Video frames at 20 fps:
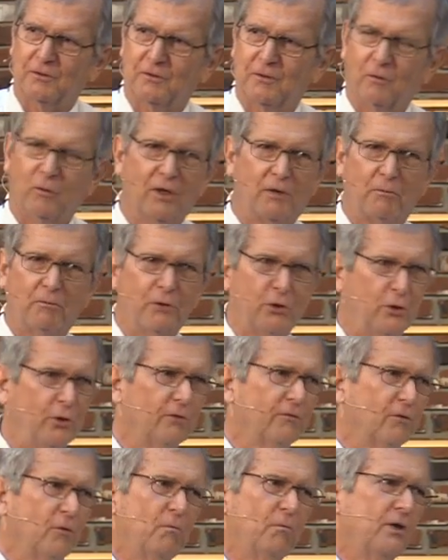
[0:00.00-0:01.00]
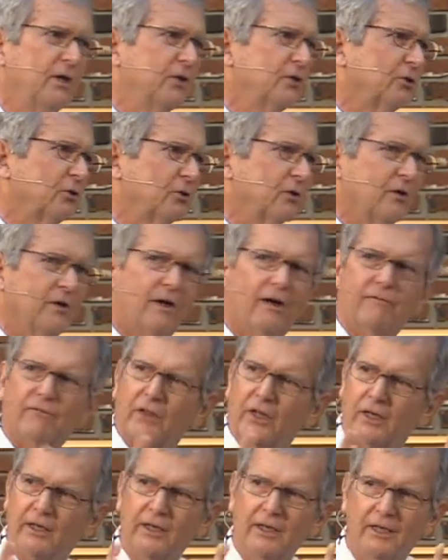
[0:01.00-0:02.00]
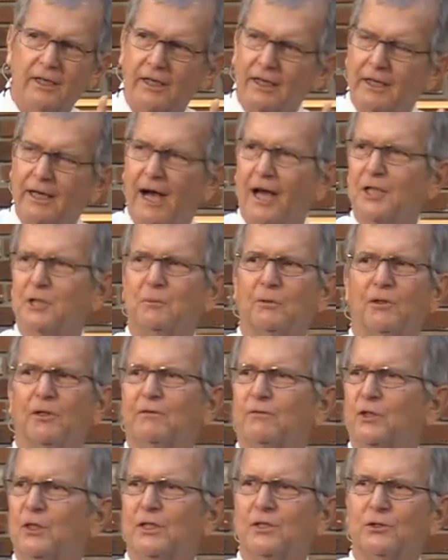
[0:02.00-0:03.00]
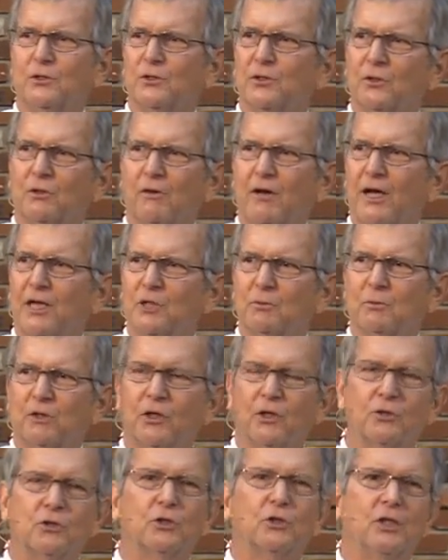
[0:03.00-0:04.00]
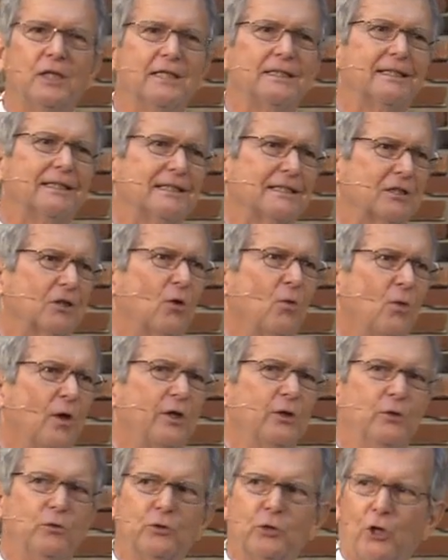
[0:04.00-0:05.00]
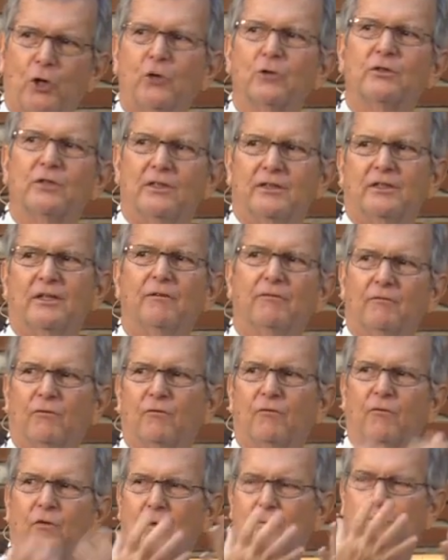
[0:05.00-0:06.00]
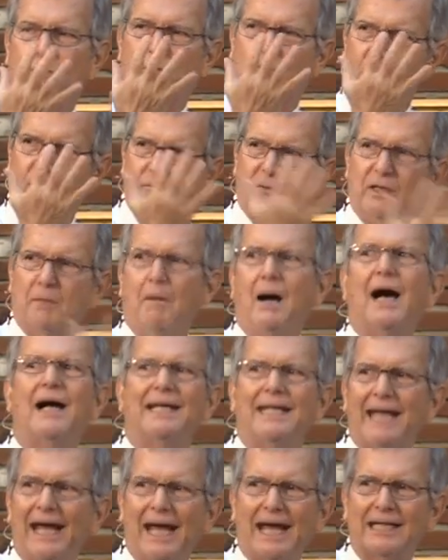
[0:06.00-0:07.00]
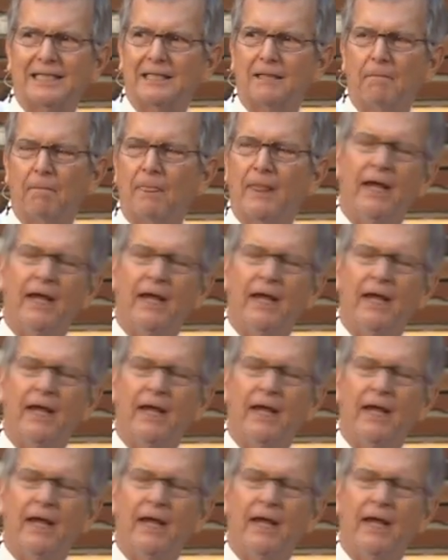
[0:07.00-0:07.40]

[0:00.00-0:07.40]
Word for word: What a beautiful picture of the gospel of Jesus Christ because Jesus is the one who turns us in from, from demoniacs.